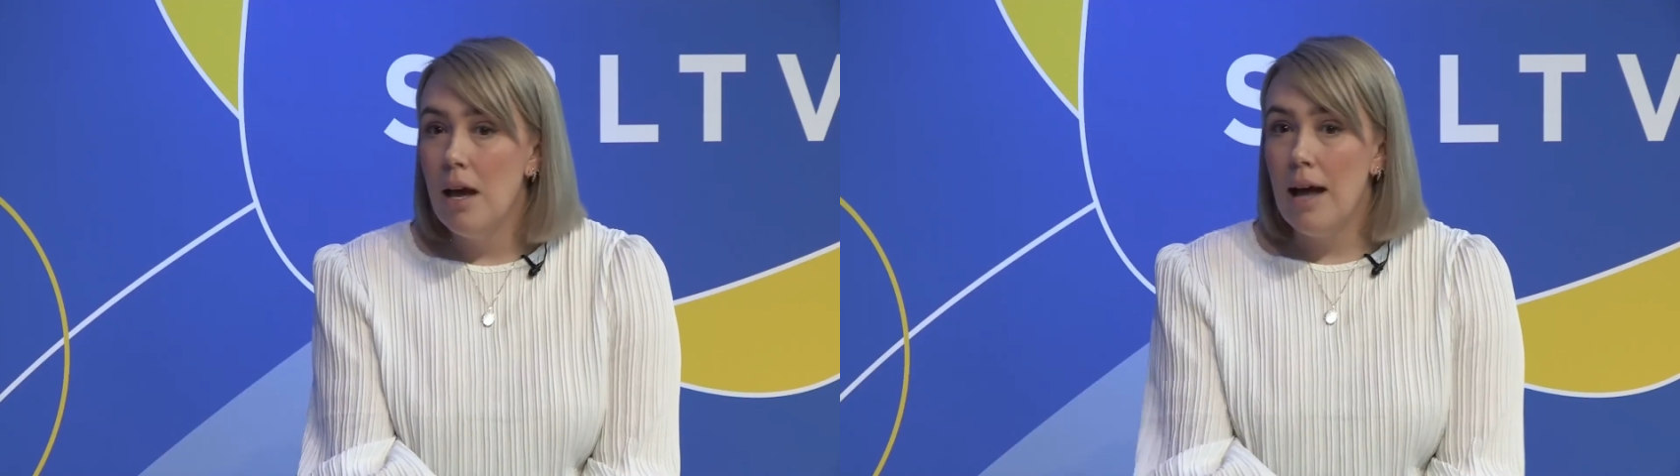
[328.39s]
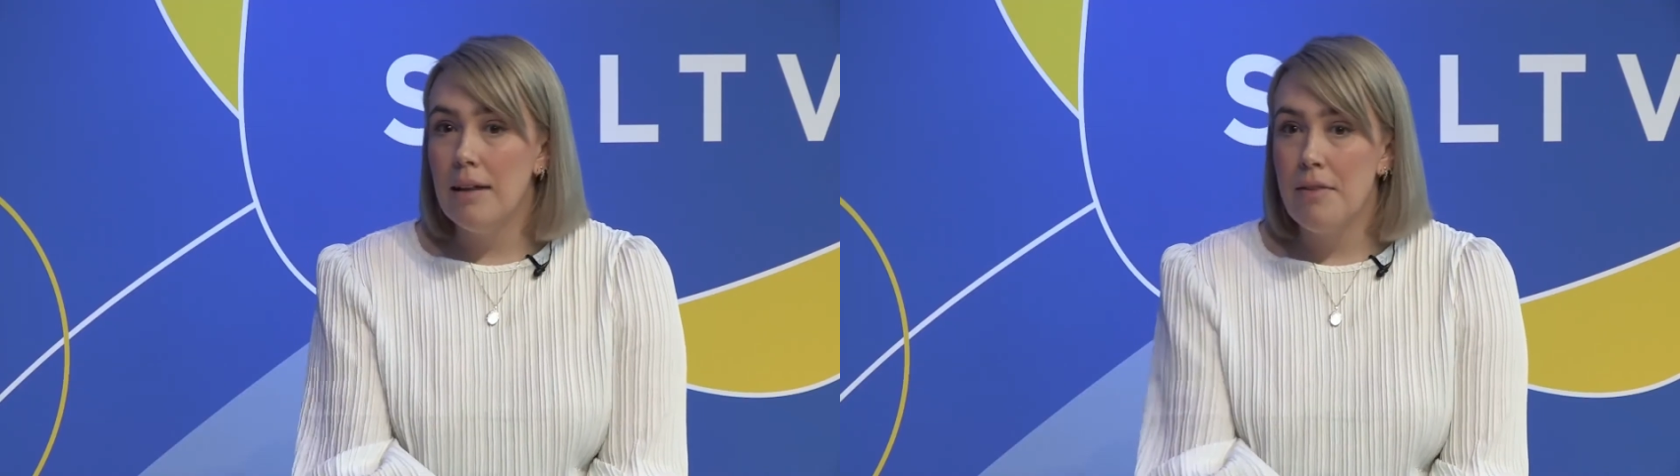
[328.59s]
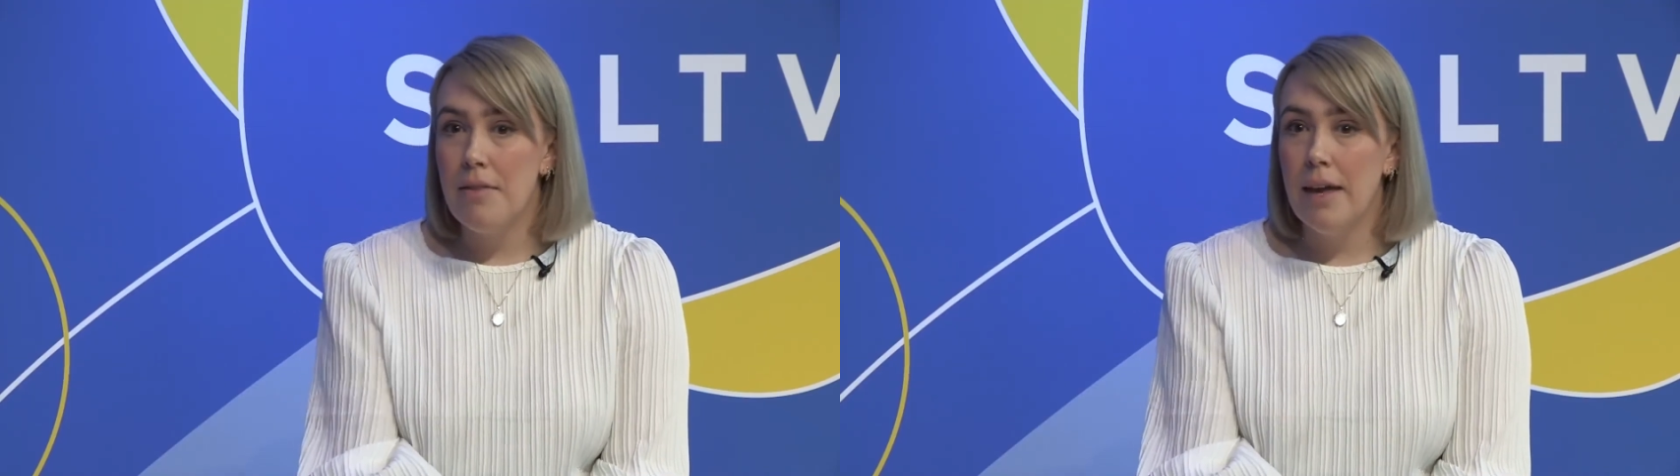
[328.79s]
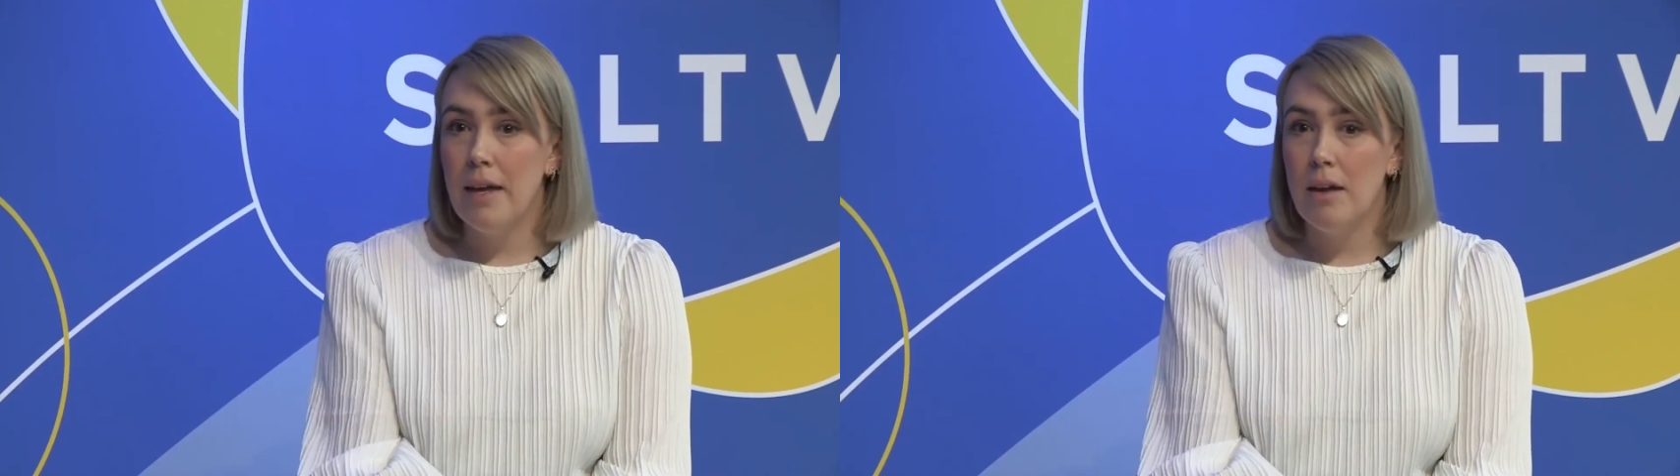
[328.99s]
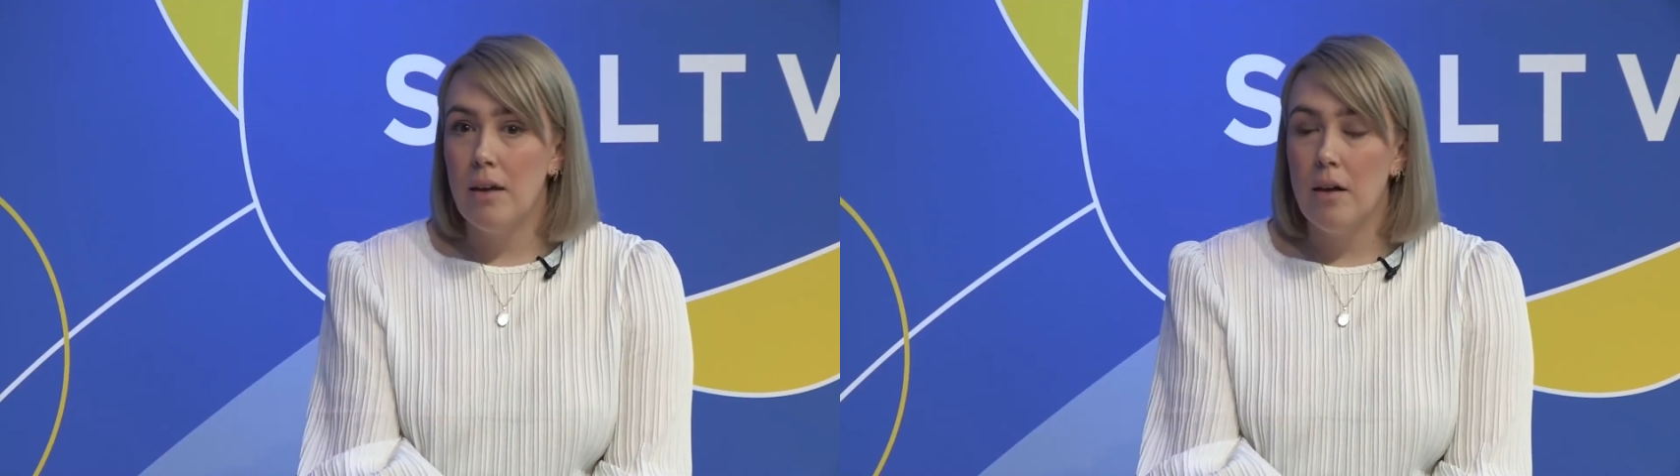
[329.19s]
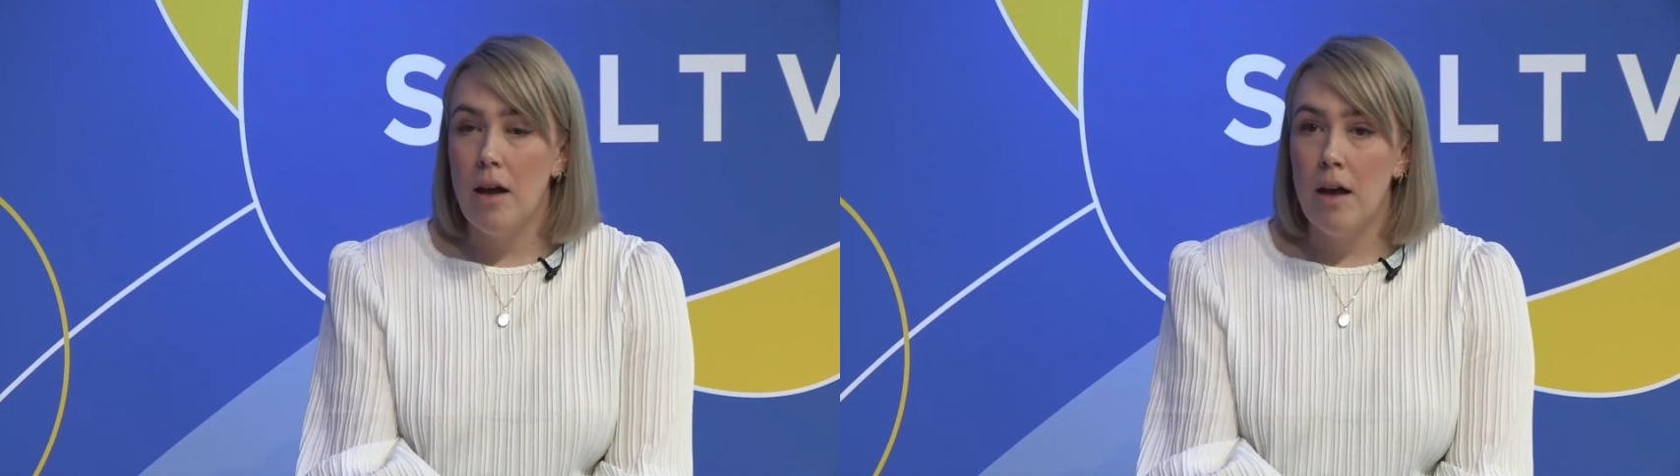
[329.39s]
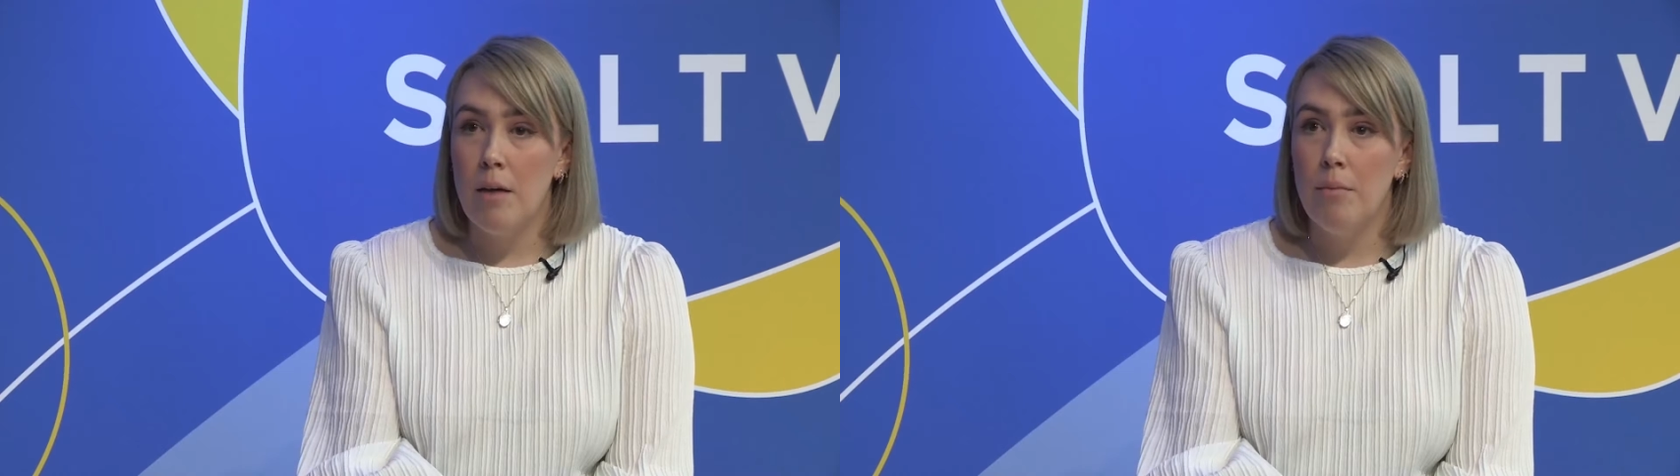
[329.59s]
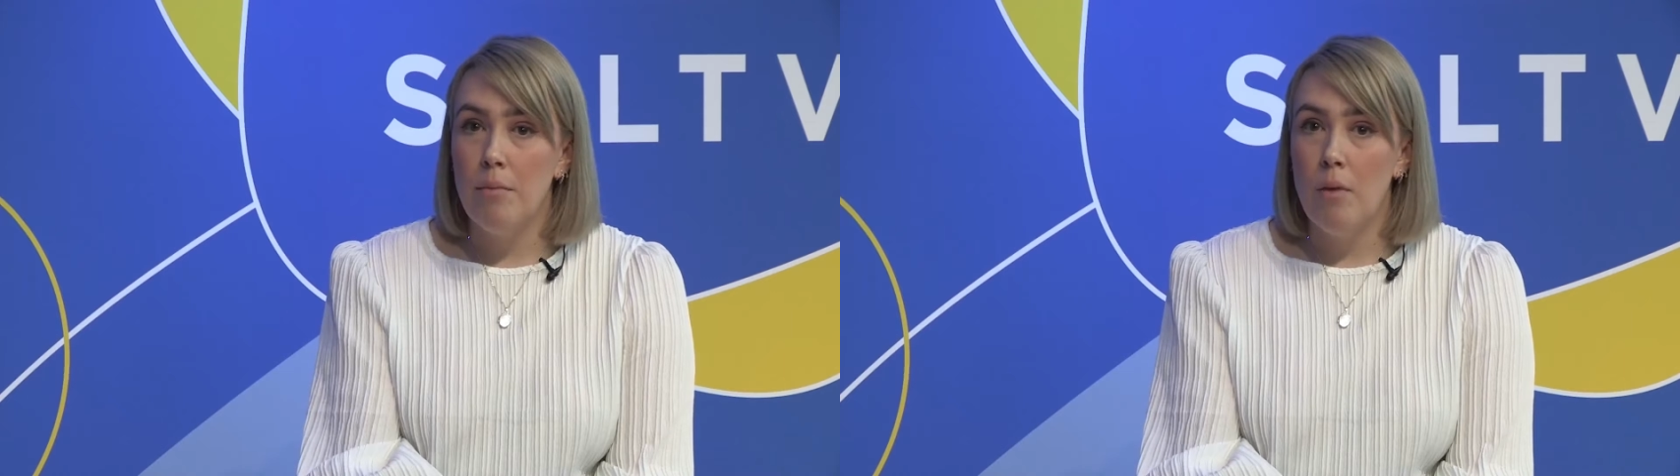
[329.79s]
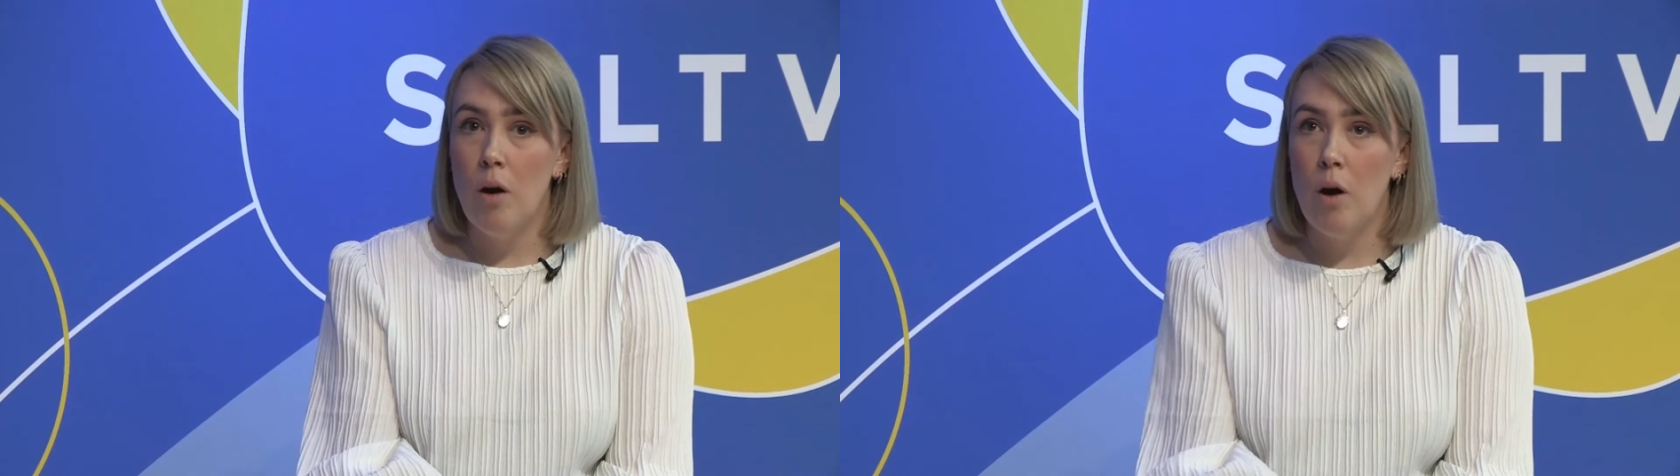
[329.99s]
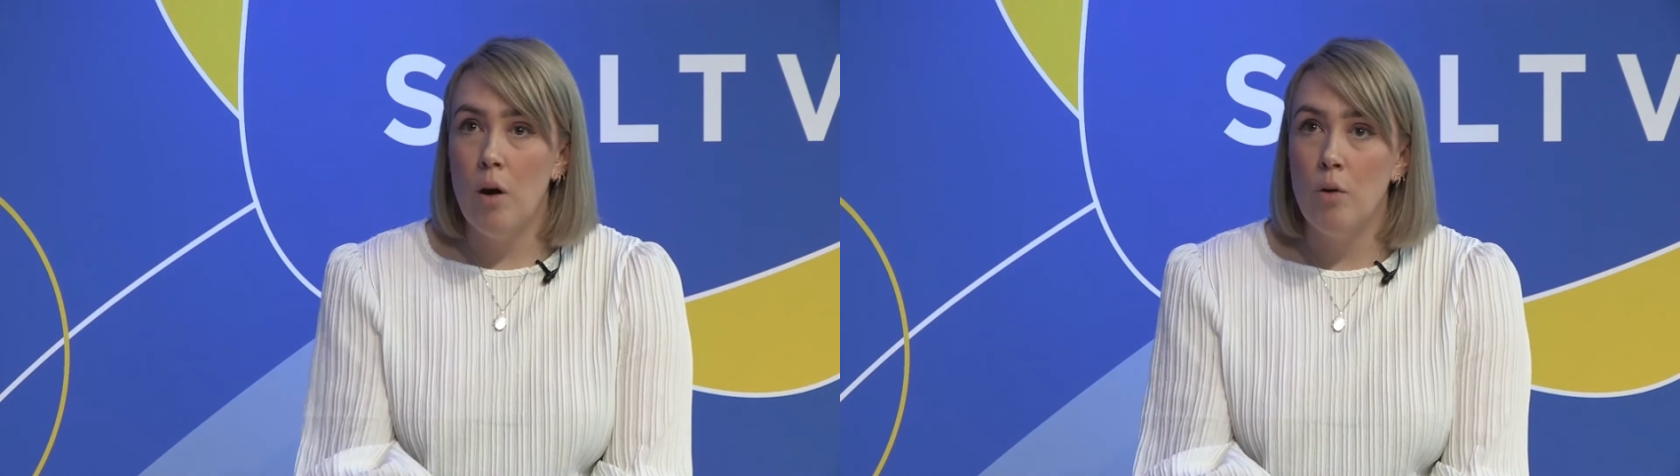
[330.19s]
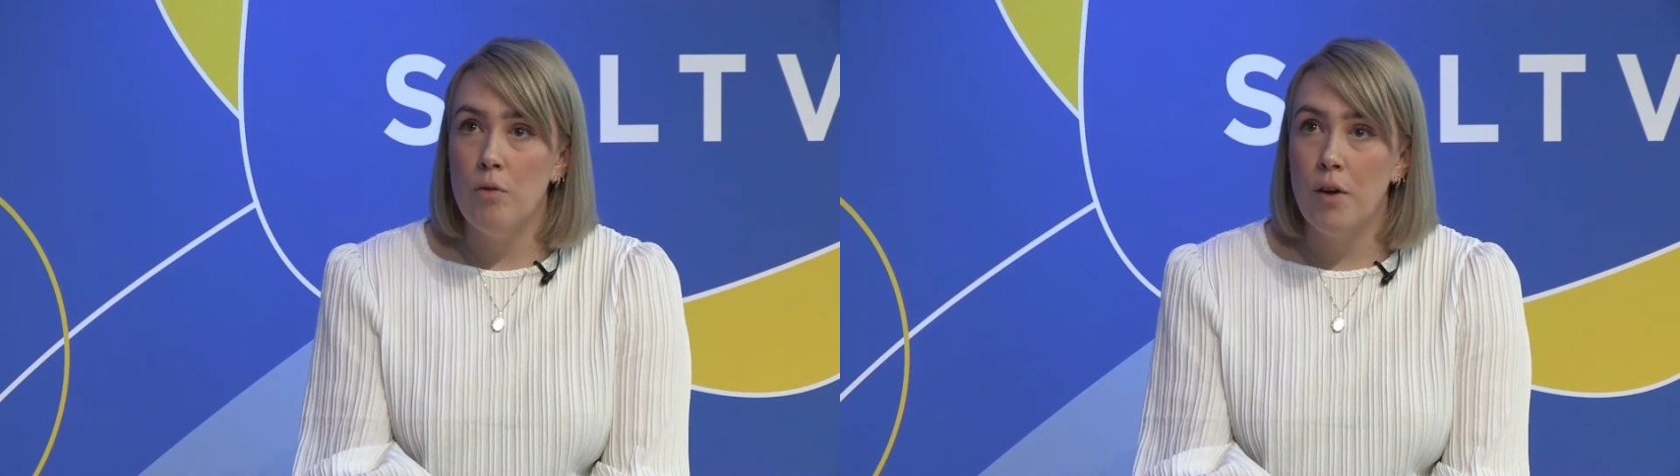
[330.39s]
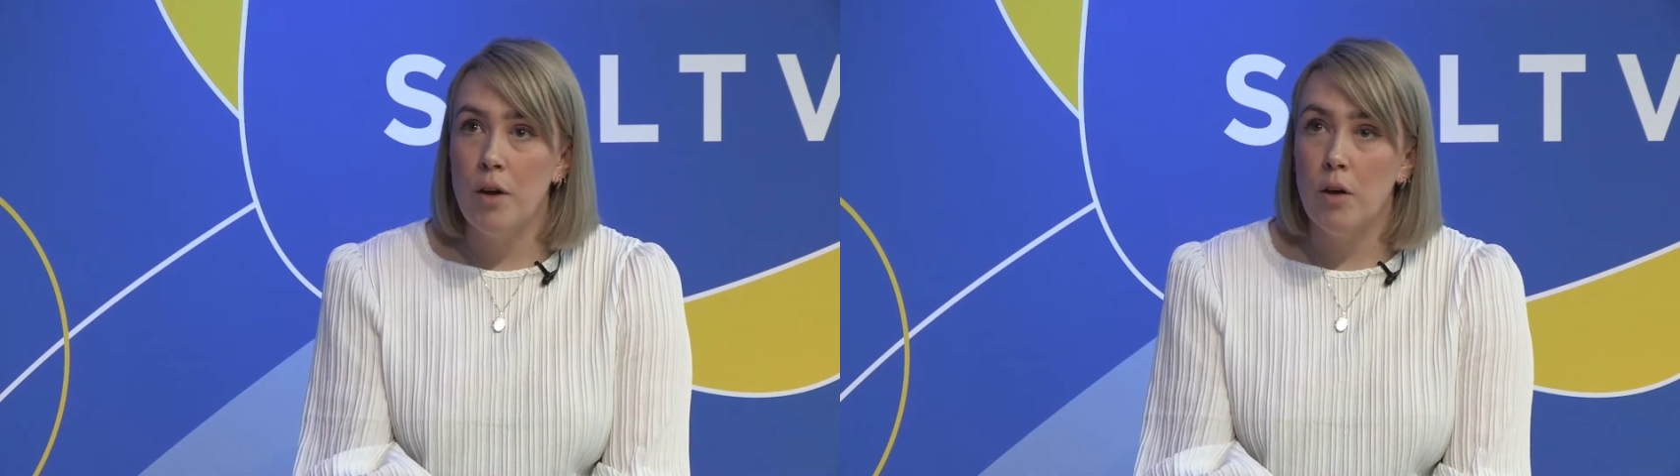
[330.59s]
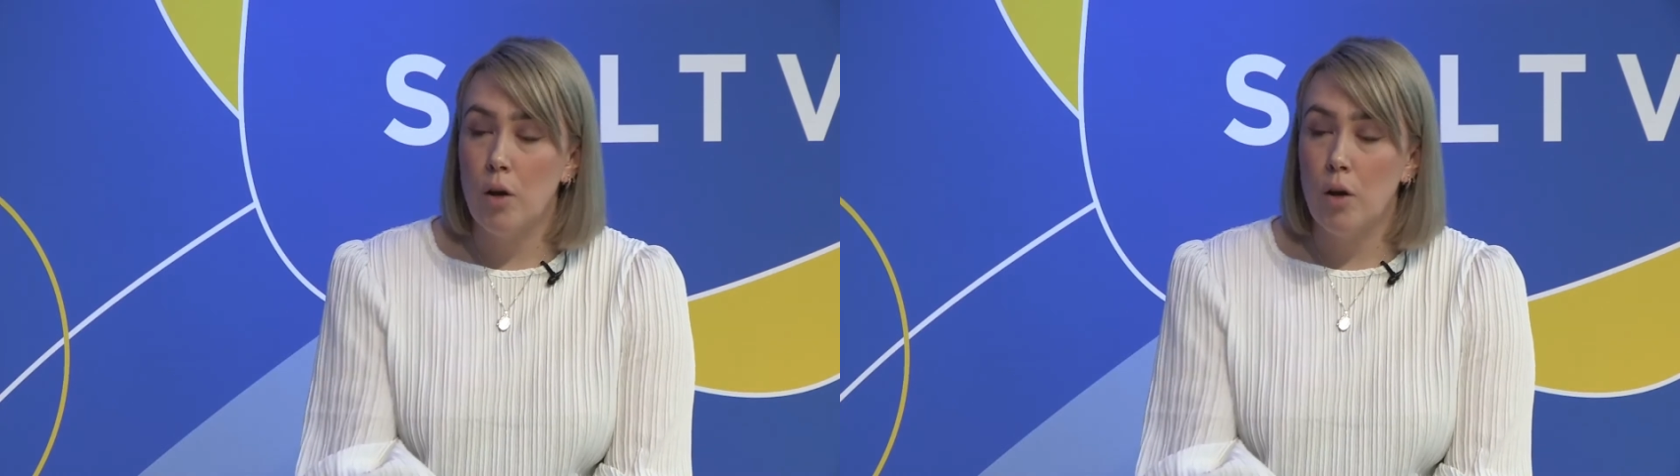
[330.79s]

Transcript: And I think over